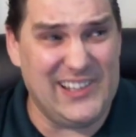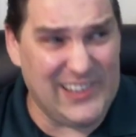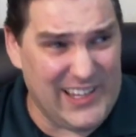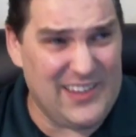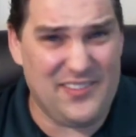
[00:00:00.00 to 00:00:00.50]
to
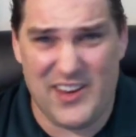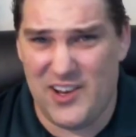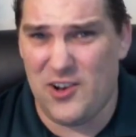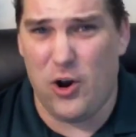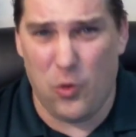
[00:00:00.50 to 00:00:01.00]
live
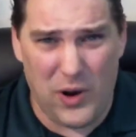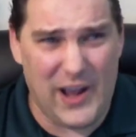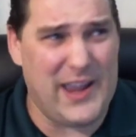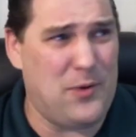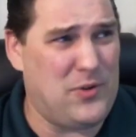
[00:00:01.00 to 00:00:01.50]
in
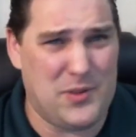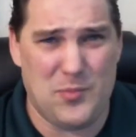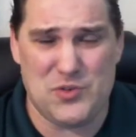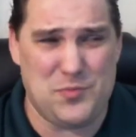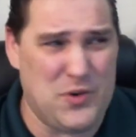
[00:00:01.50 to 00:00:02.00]
Hawaii, one of the
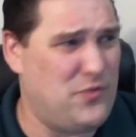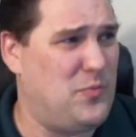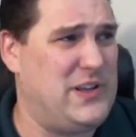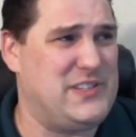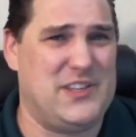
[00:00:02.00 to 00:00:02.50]
most beautiful
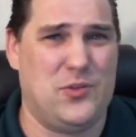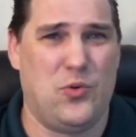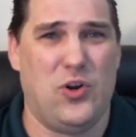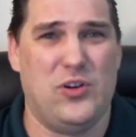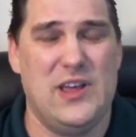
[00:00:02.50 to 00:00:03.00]
places in the
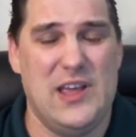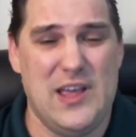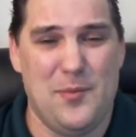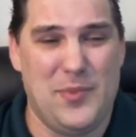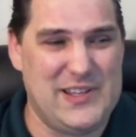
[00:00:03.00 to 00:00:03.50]
world.
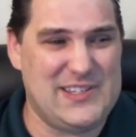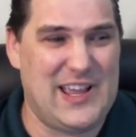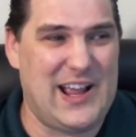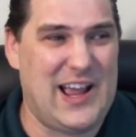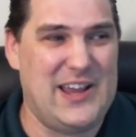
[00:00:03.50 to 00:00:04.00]
But it's
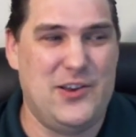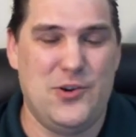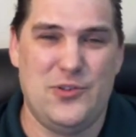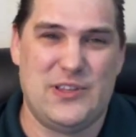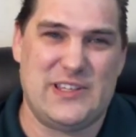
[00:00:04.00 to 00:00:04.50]
like I
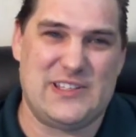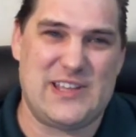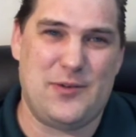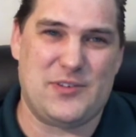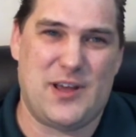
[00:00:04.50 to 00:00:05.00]
knew that this
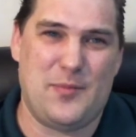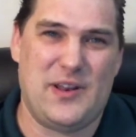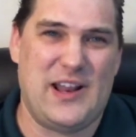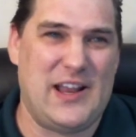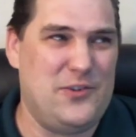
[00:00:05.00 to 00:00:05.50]
day was coming,
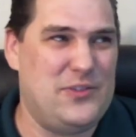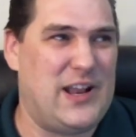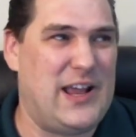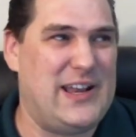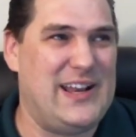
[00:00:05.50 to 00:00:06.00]
and I knew that
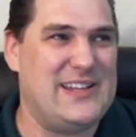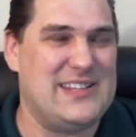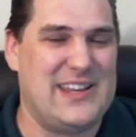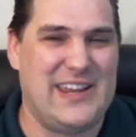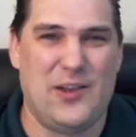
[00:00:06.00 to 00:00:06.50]
I needed
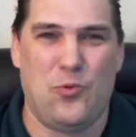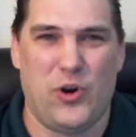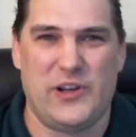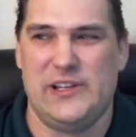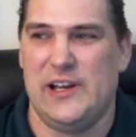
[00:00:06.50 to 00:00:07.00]
to get
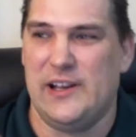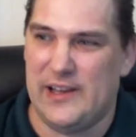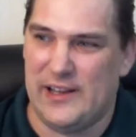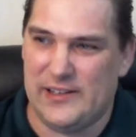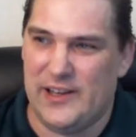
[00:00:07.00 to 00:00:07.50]
work done.
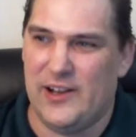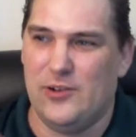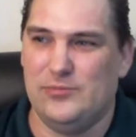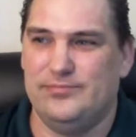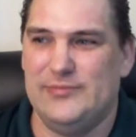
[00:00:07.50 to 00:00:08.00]
And, you
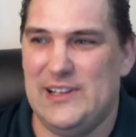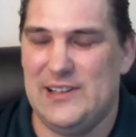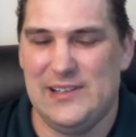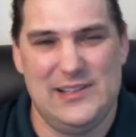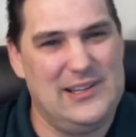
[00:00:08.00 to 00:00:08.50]
know,
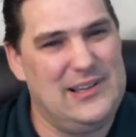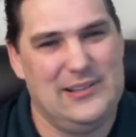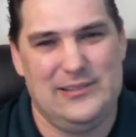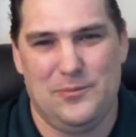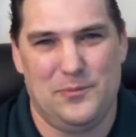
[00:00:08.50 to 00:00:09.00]

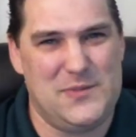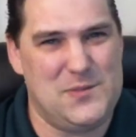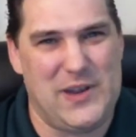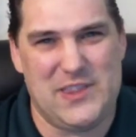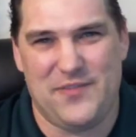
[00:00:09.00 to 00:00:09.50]

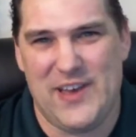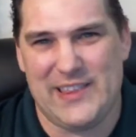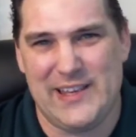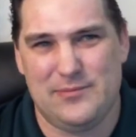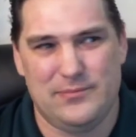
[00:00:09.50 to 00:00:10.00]
despite the fact
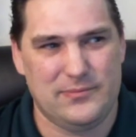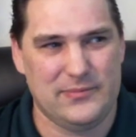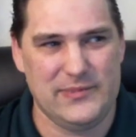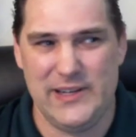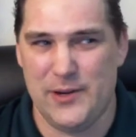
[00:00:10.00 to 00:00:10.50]
that
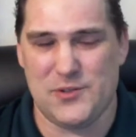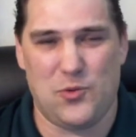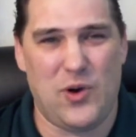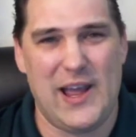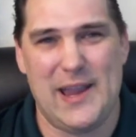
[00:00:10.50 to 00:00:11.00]
it was
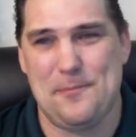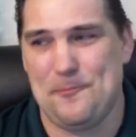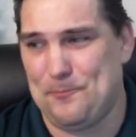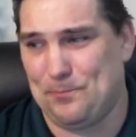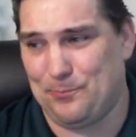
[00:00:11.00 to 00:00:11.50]
Hawaii,
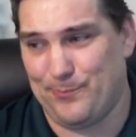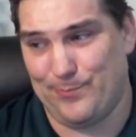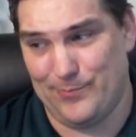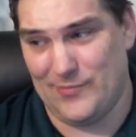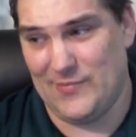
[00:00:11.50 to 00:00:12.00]

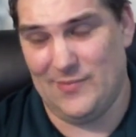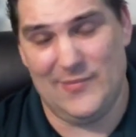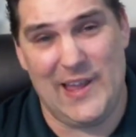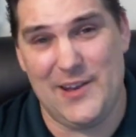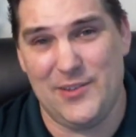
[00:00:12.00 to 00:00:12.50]

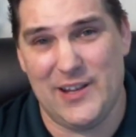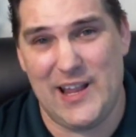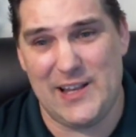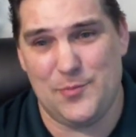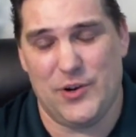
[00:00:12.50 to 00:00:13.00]
I knew that I
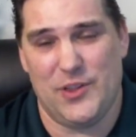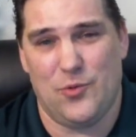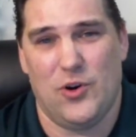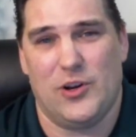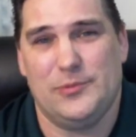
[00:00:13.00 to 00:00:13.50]
had to put in the
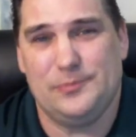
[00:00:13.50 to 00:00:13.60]
work.